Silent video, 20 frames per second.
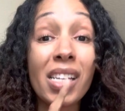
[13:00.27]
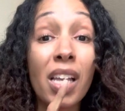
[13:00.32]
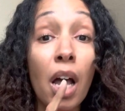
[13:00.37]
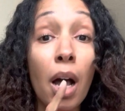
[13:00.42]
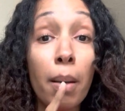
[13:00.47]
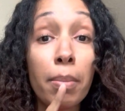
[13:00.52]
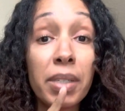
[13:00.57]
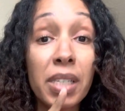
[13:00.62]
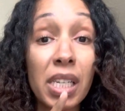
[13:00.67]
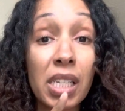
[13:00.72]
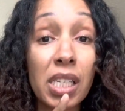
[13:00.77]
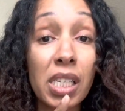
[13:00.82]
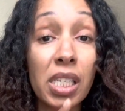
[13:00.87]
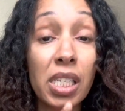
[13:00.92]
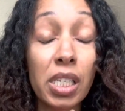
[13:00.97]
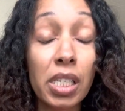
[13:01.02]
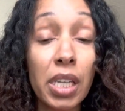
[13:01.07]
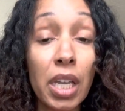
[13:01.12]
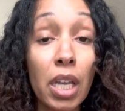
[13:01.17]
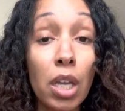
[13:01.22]
come to
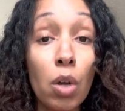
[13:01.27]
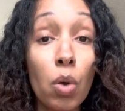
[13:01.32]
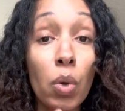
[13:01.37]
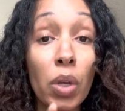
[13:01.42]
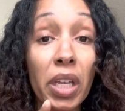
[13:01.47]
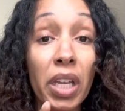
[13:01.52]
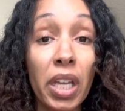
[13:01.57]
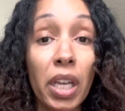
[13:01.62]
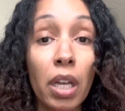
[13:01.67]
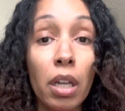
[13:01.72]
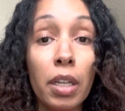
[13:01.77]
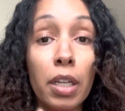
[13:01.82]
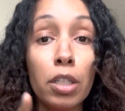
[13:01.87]
steal, kill,